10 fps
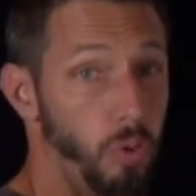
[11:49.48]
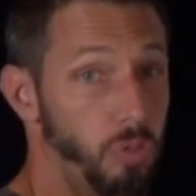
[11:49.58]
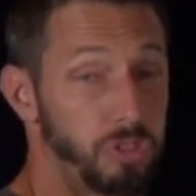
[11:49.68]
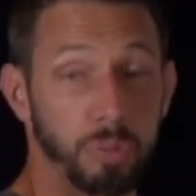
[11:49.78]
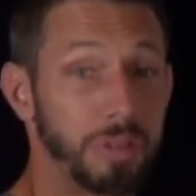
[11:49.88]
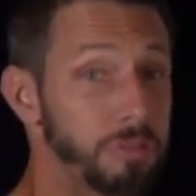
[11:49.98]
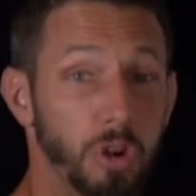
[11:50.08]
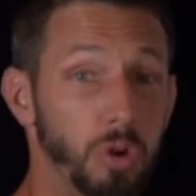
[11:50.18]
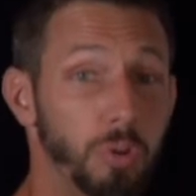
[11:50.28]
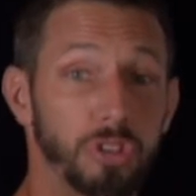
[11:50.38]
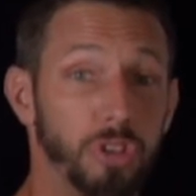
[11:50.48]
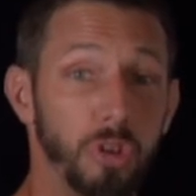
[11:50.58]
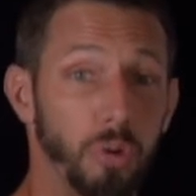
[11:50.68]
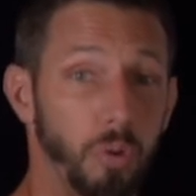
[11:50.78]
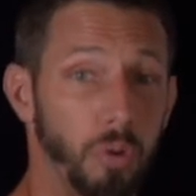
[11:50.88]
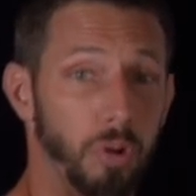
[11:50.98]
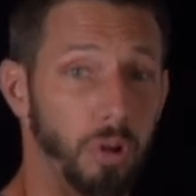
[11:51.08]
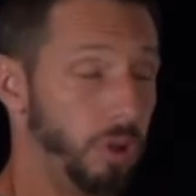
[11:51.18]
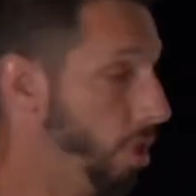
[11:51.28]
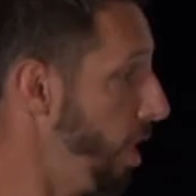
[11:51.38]
sometimes they don't know what to do.
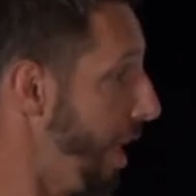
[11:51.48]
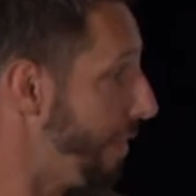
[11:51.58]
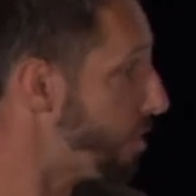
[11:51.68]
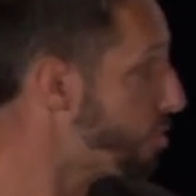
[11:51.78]
And they